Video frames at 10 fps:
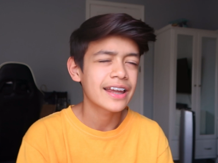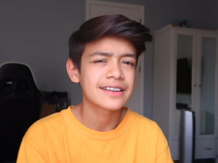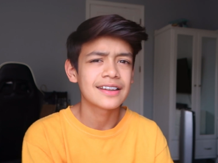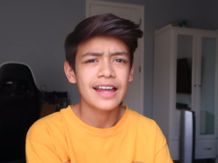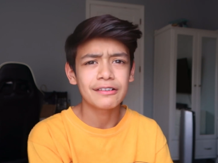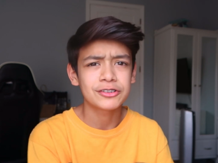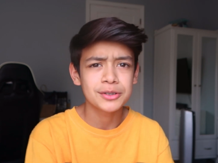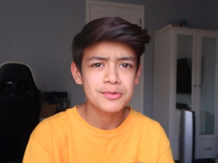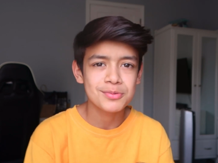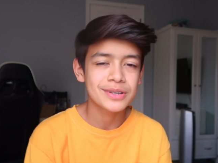of like the live
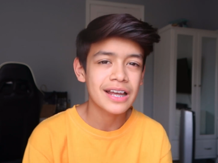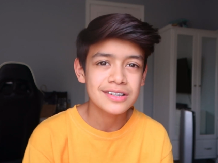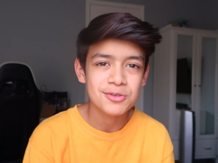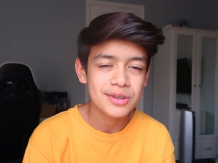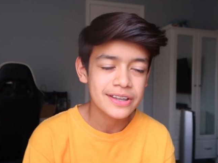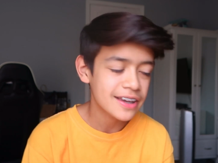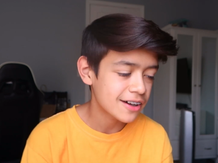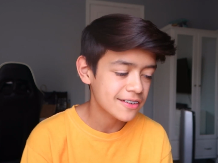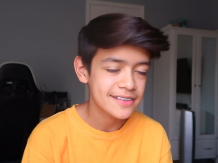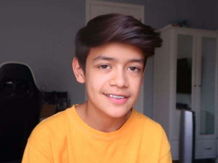streams, but that doesn't really
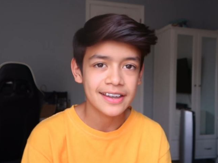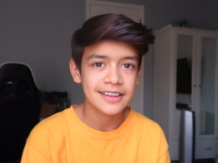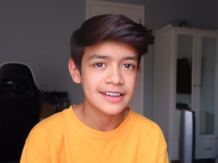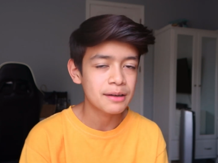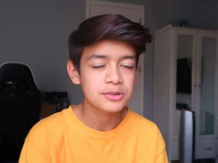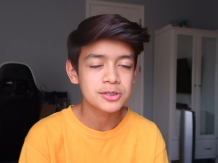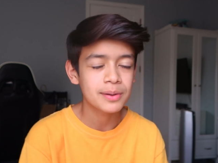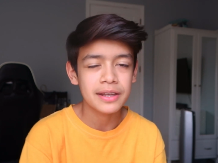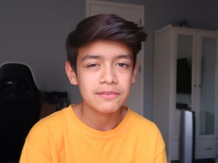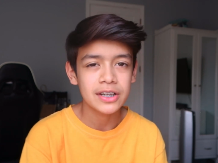count because like I'm just
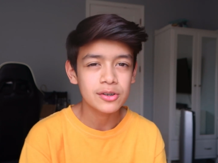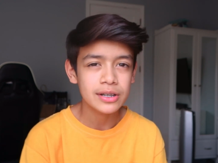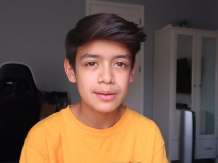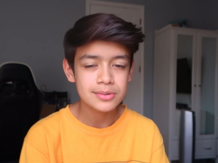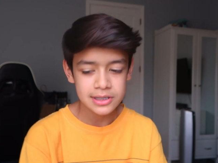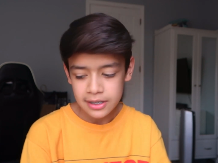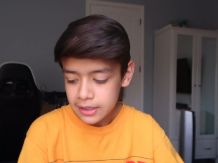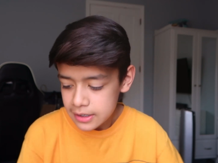playing video games.